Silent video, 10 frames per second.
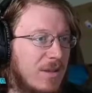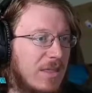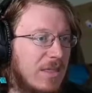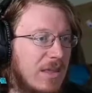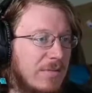
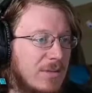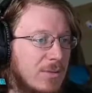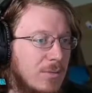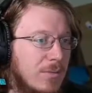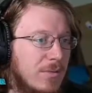Thieves'
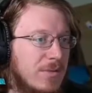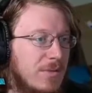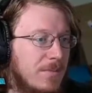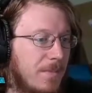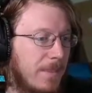Tools.
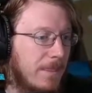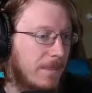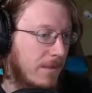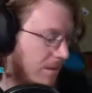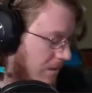
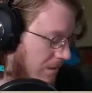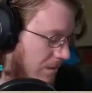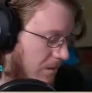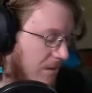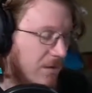
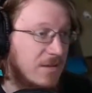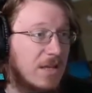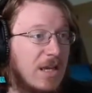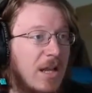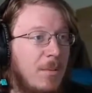Because
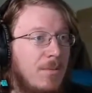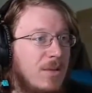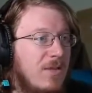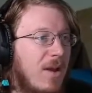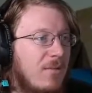again, I
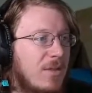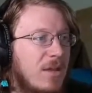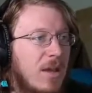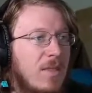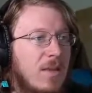believe
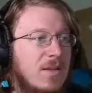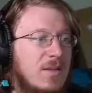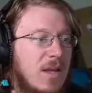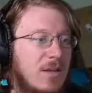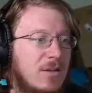everything in this set,